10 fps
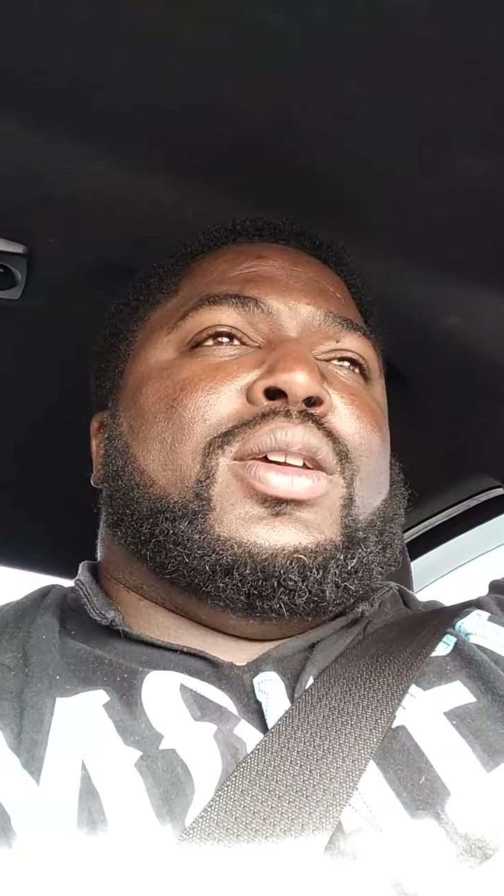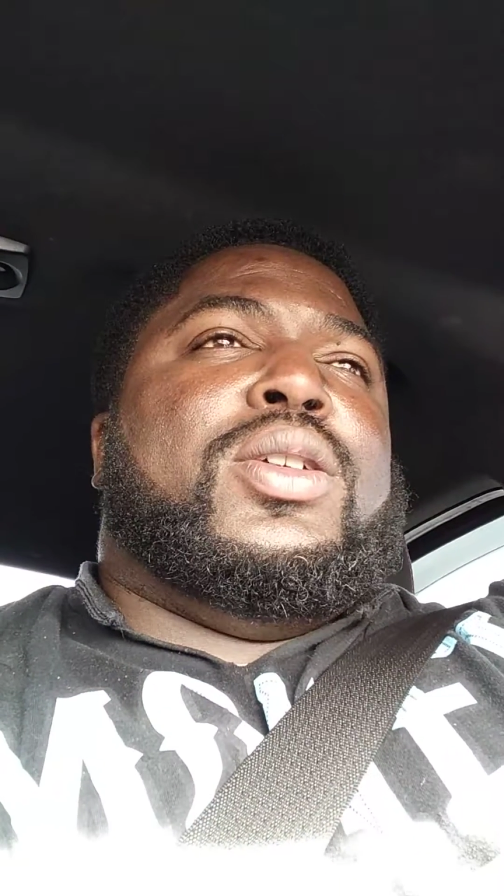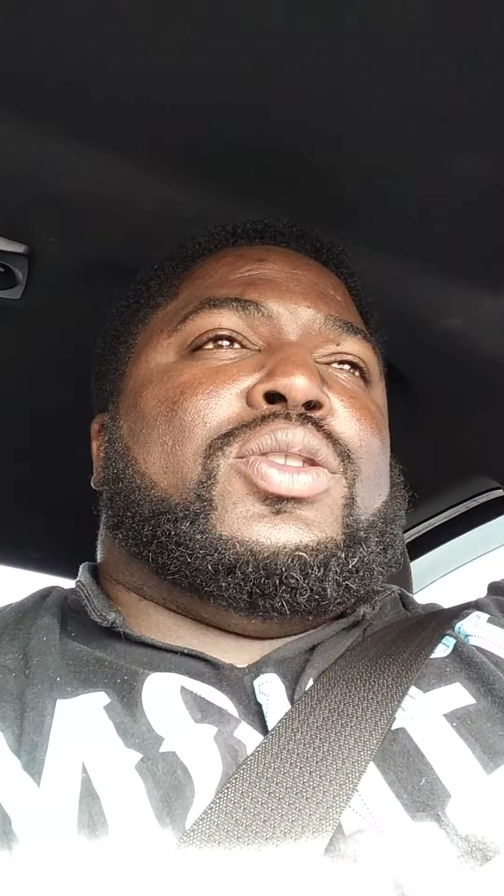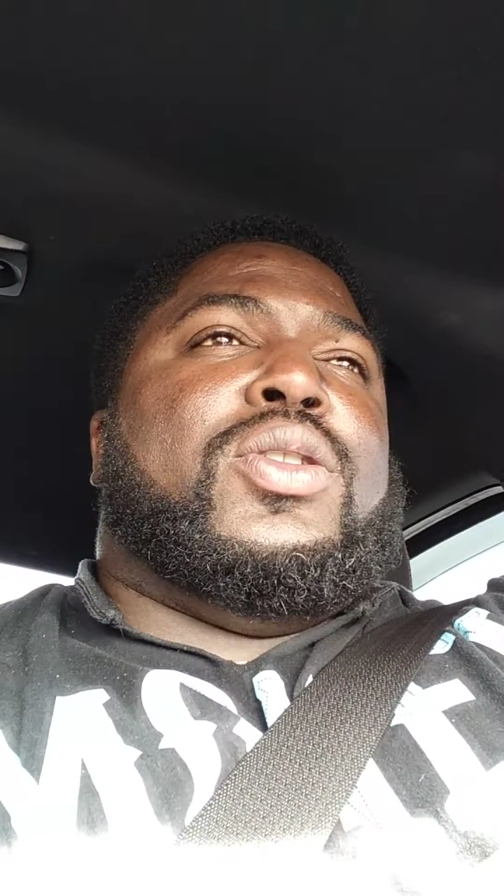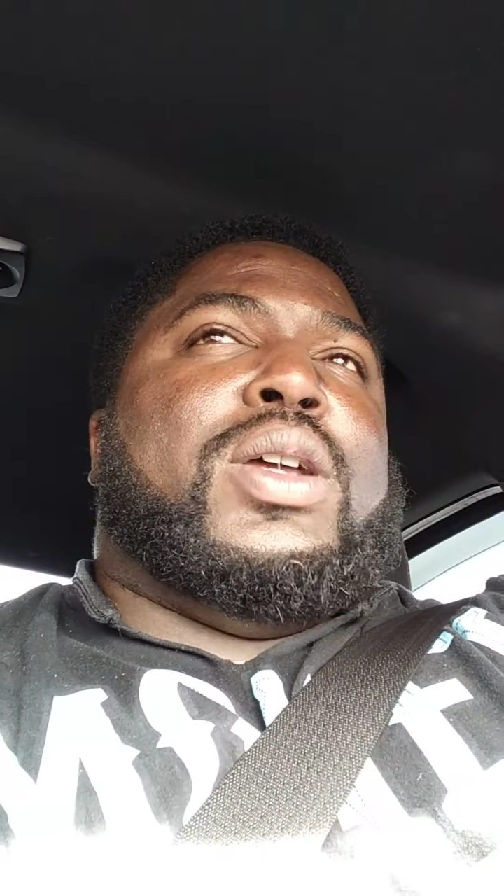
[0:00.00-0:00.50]

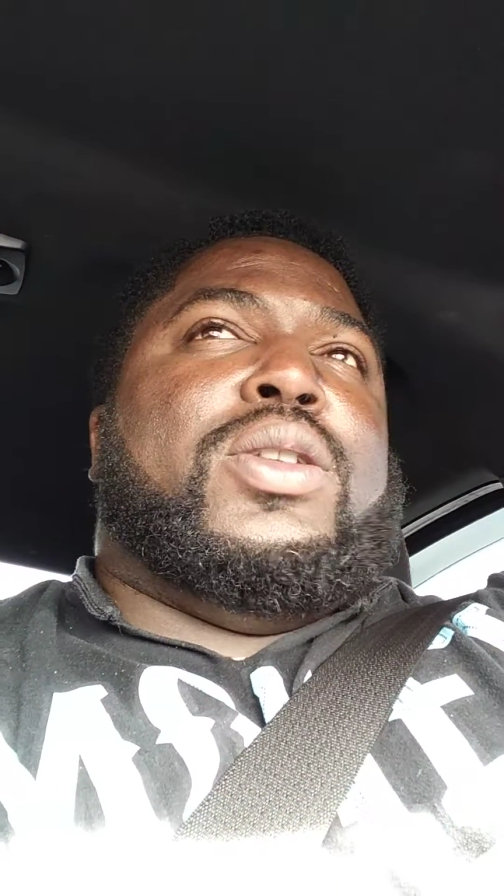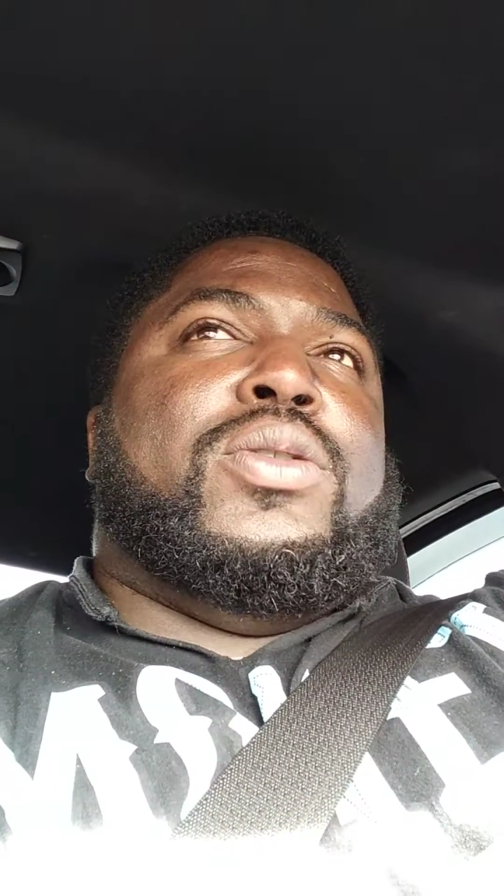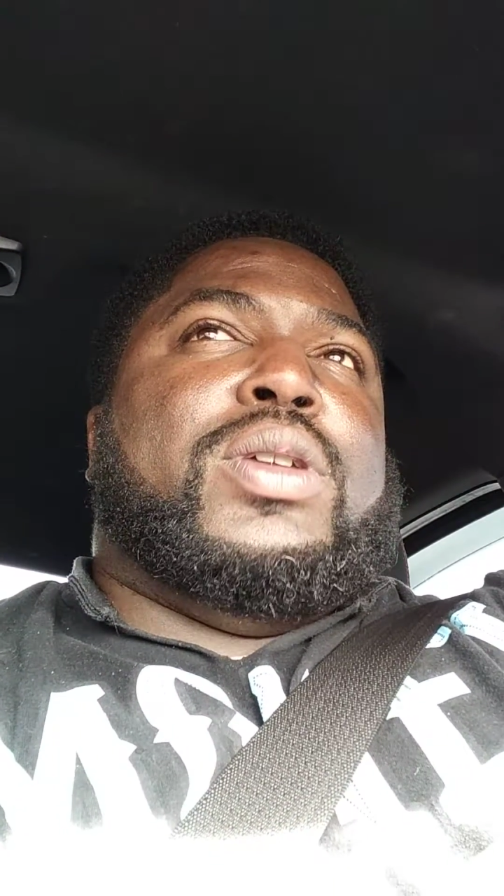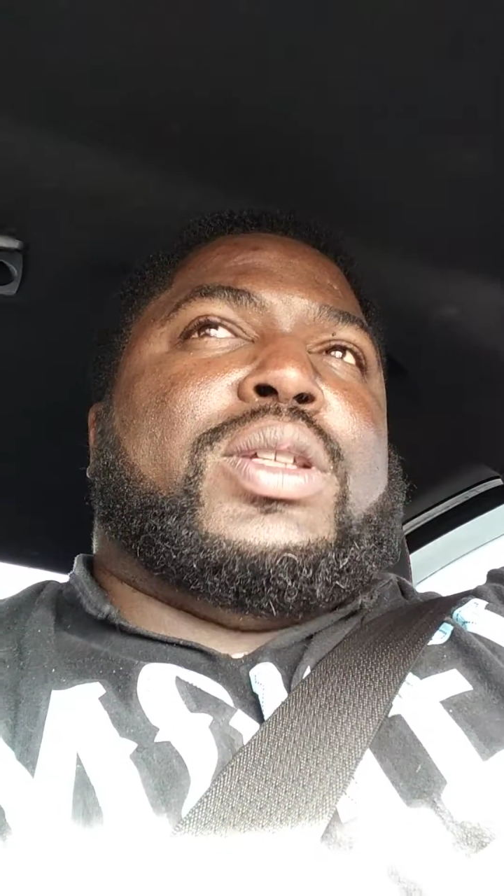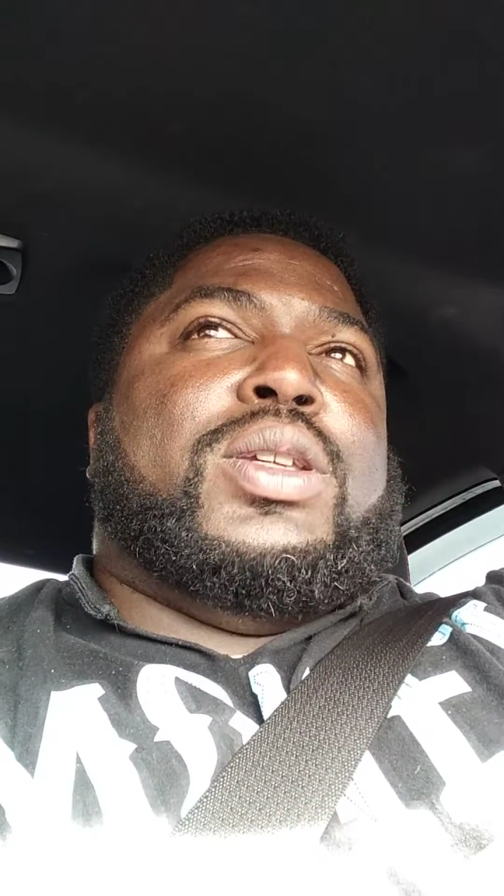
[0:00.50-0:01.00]
so I
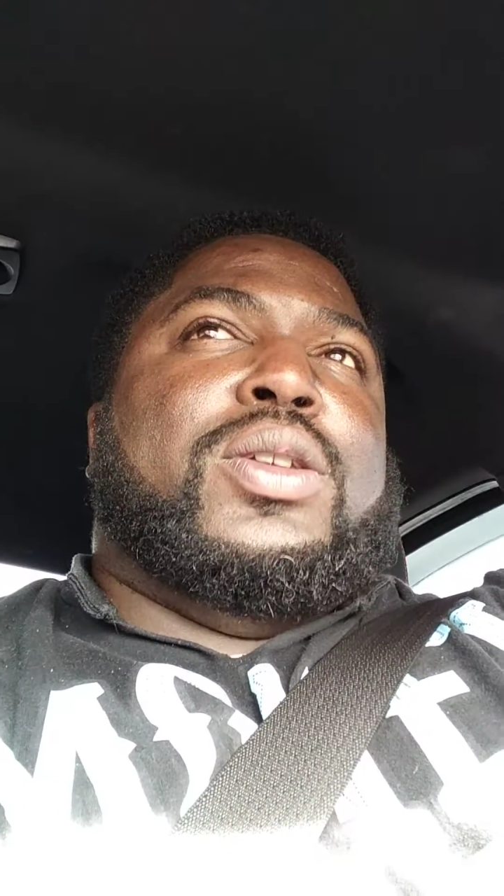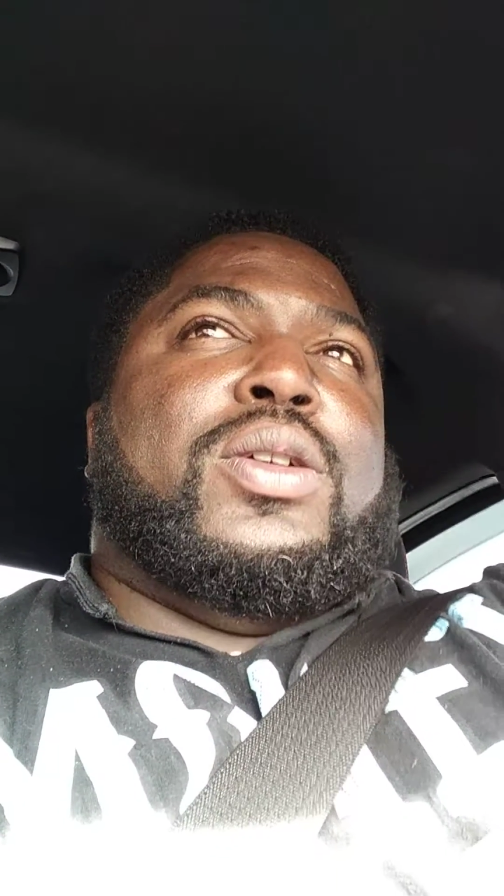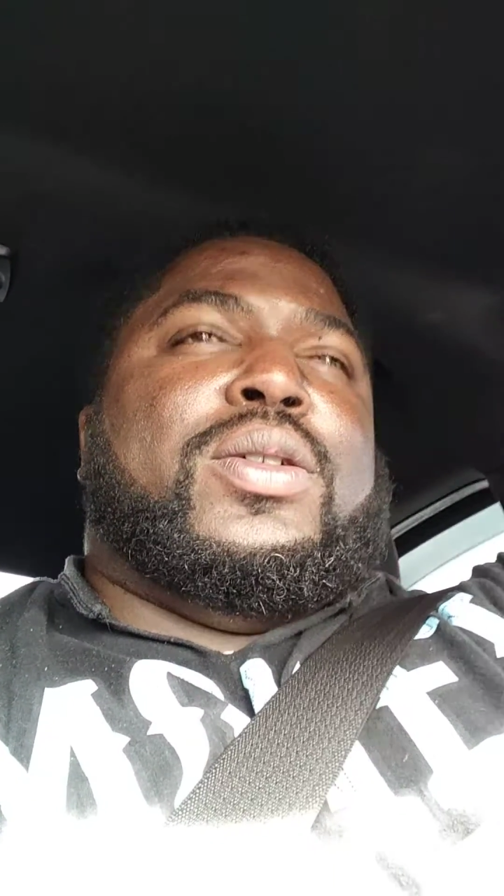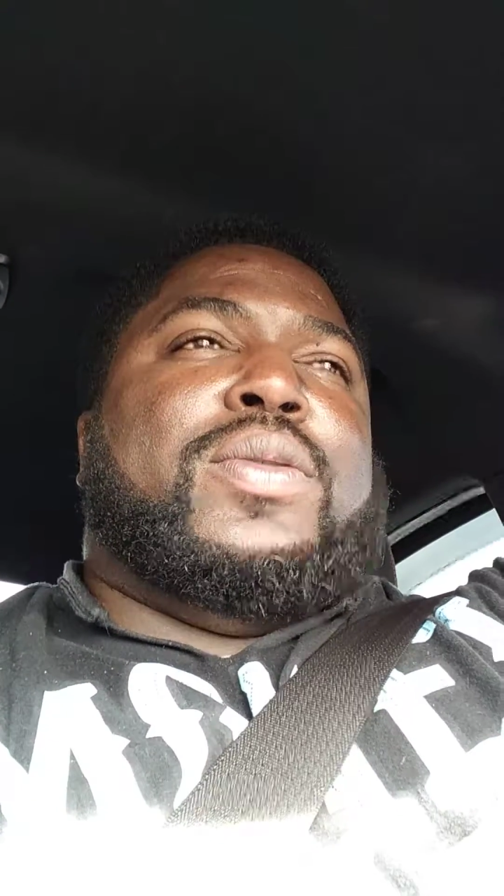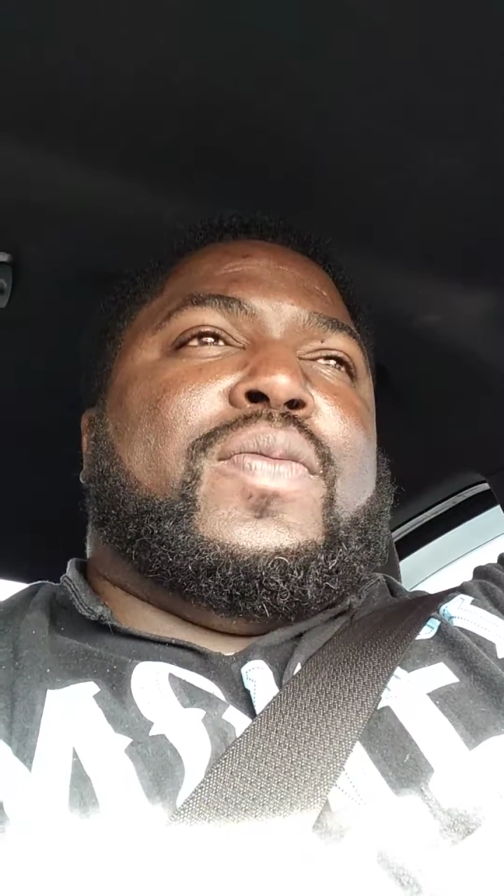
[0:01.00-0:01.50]
know it's, you
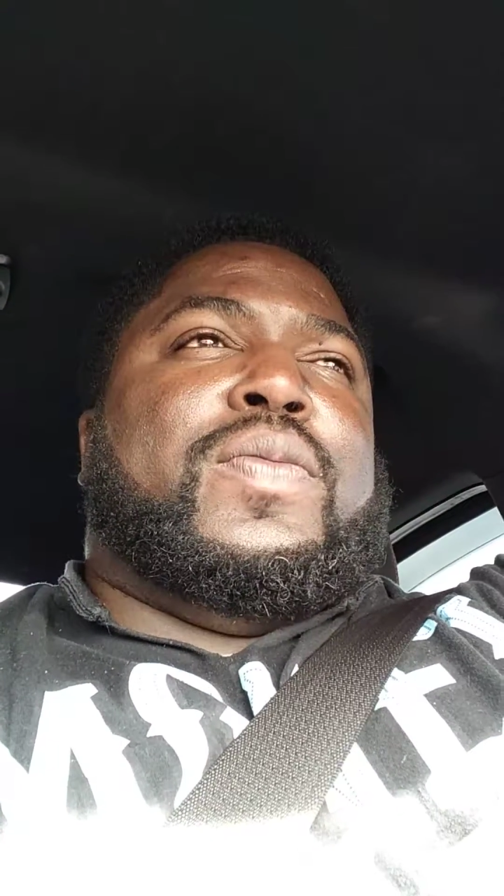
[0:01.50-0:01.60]
know,